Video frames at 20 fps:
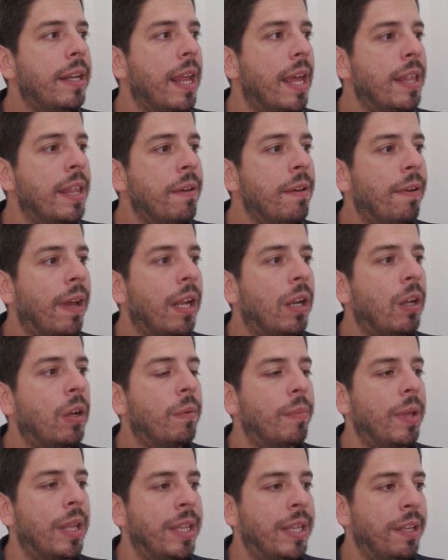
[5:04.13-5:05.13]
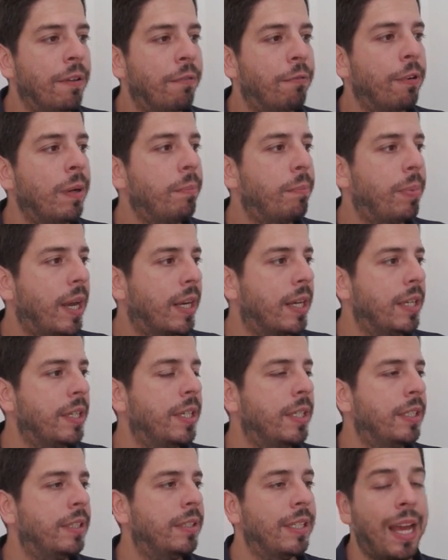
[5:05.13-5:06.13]
develop different
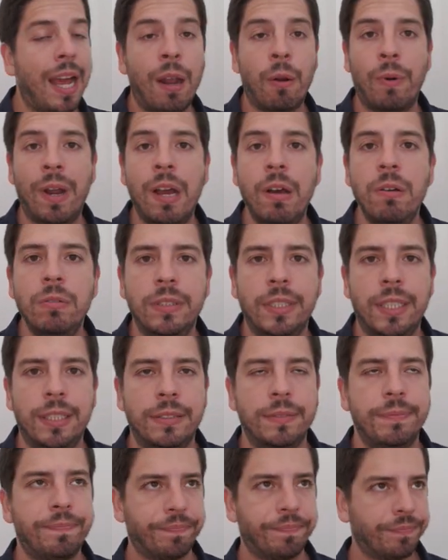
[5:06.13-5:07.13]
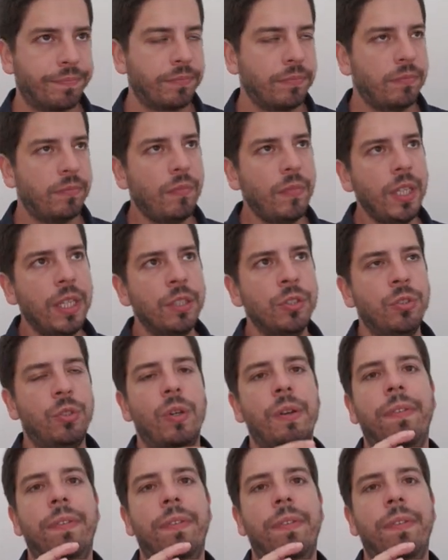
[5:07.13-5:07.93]
packages around that. So if they